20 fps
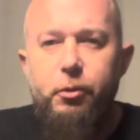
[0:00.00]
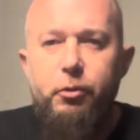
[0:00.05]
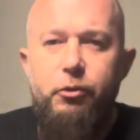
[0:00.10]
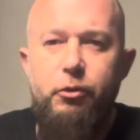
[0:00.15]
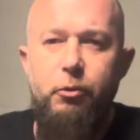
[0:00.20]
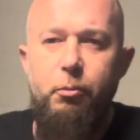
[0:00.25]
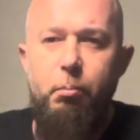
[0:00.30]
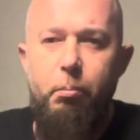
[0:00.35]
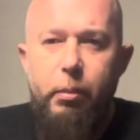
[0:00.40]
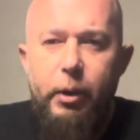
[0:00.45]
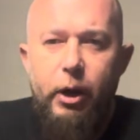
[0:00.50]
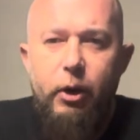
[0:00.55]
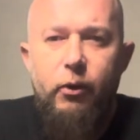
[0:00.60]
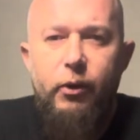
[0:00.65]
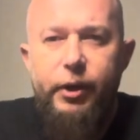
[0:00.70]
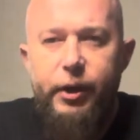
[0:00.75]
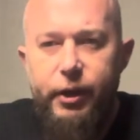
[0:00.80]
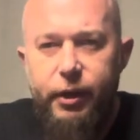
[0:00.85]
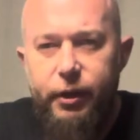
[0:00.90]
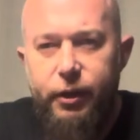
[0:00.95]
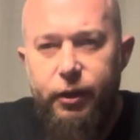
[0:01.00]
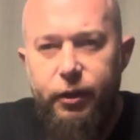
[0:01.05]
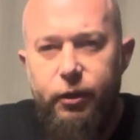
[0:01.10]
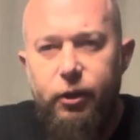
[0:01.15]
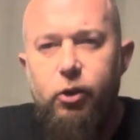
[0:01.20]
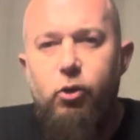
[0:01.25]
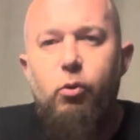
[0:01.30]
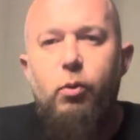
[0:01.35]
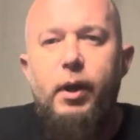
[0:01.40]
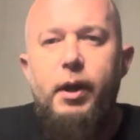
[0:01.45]
to bury it in a
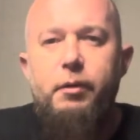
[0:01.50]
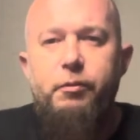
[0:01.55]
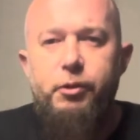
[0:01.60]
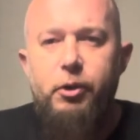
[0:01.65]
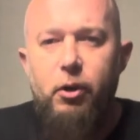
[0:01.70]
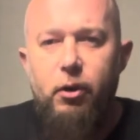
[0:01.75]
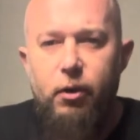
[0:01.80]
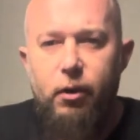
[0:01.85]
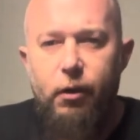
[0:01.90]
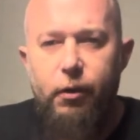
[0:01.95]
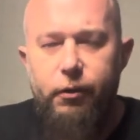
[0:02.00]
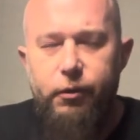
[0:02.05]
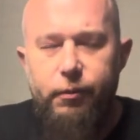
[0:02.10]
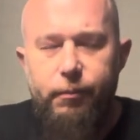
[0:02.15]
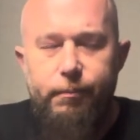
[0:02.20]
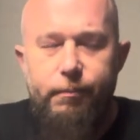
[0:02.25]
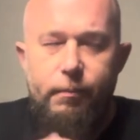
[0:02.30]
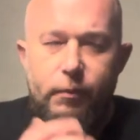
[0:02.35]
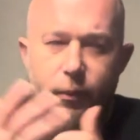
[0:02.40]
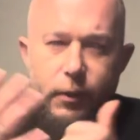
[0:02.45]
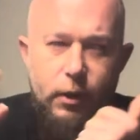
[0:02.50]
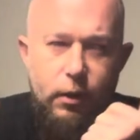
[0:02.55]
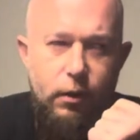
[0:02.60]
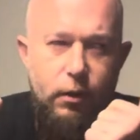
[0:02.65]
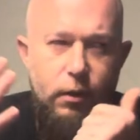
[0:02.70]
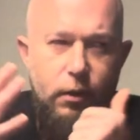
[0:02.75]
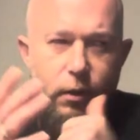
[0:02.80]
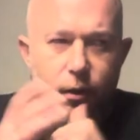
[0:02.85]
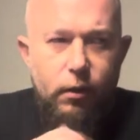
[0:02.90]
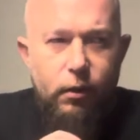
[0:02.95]
graveyard,
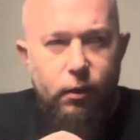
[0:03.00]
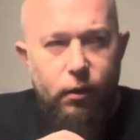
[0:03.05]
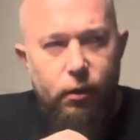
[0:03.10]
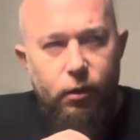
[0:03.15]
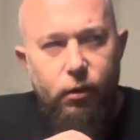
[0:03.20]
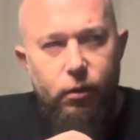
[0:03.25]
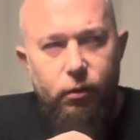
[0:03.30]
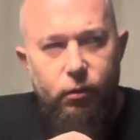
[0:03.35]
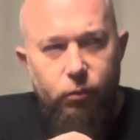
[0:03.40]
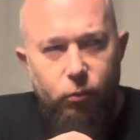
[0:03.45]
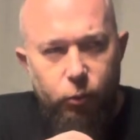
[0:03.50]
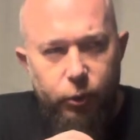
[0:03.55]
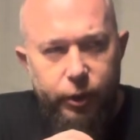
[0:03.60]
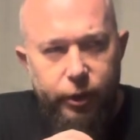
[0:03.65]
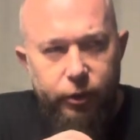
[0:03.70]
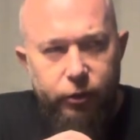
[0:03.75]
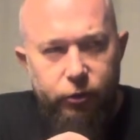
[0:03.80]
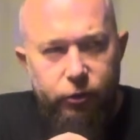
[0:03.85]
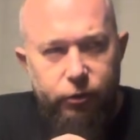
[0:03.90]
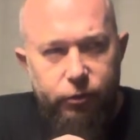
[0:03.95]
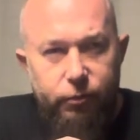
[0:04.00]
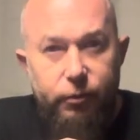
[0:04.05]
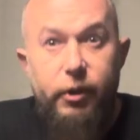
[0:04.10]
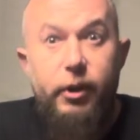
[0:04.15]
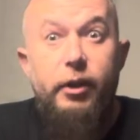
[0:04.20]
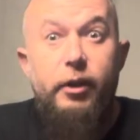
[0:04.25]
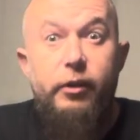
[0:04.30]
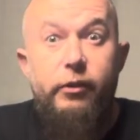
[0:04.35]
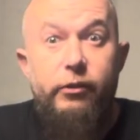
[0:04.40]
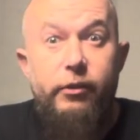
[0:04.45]
which
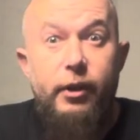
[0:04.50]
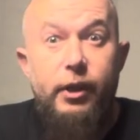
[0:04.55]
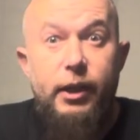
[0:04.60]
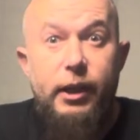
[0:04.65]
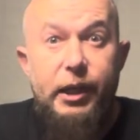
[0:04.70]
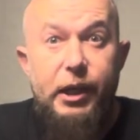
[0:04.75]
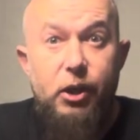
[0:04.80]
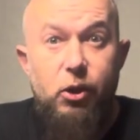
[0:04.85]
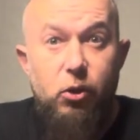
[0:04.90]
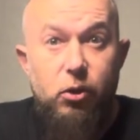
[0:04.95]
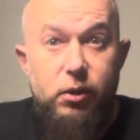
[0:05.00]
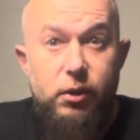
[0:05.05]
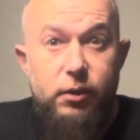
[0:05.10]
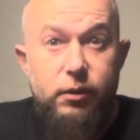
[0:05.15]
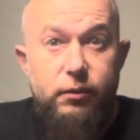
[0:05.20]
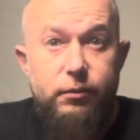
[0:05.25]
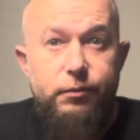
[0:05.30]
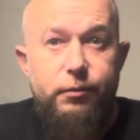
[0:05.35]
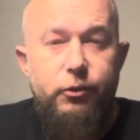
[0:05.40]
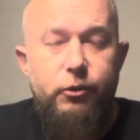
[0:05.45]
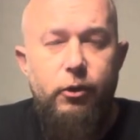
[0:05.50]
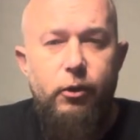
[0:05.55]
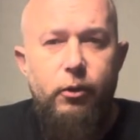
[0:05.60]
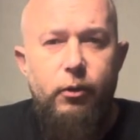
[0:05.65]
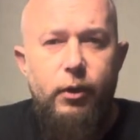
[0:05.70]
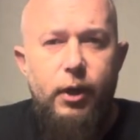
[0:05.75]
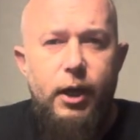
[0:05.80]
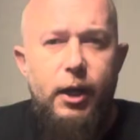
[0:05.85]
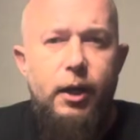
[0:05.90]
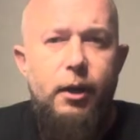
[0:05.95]
is illegal. So
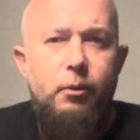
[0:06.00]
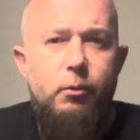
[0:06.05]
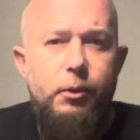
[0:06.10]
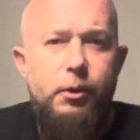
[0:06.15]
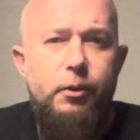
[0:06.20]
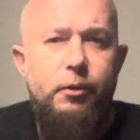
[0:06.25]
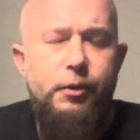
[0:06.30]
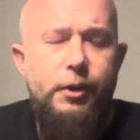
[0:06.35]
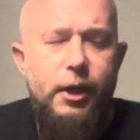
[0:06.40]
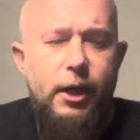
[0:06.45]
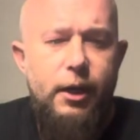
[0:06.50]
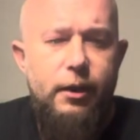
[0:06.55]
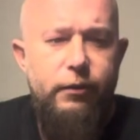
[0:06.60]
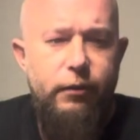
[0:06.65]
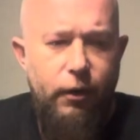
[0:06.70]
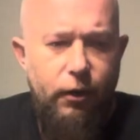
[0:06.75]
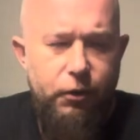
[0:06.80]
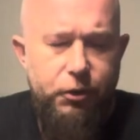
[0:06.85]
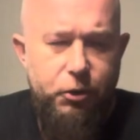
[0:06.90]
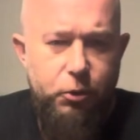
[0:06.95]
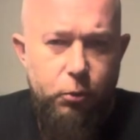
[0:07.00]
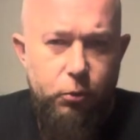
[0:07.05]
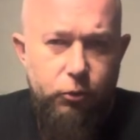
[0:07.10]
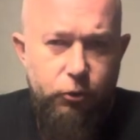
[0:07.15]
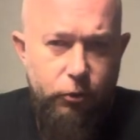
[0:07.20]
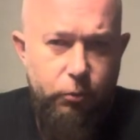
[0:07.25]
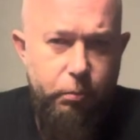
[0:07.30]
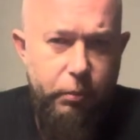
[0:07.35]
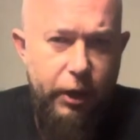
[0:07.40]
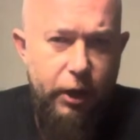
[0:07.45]
I will not tell you to
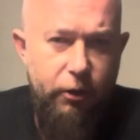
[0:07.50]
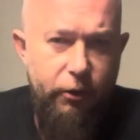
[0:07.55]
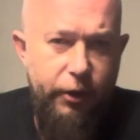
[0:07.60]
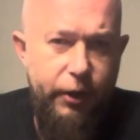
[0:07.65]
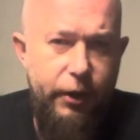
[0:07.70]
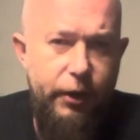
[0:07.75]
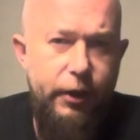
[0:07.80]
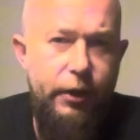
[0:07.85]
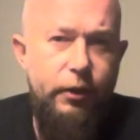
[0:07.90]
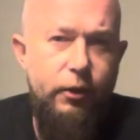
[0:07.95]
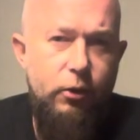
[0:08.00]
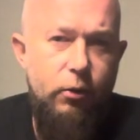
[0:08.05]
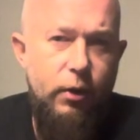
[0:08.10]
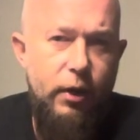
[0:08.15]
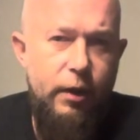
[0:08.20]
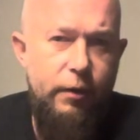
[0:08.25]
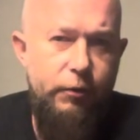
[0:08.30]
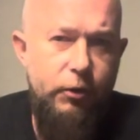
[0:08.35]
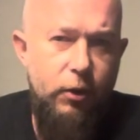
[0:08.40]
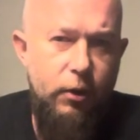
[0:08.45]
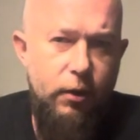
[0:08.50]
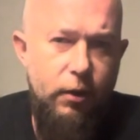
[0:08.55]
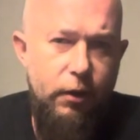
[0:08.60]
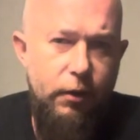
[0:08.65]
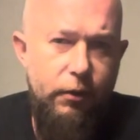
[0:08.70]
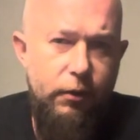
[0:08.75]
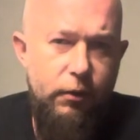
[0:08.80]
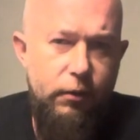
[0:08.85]
bury it in a graveyard.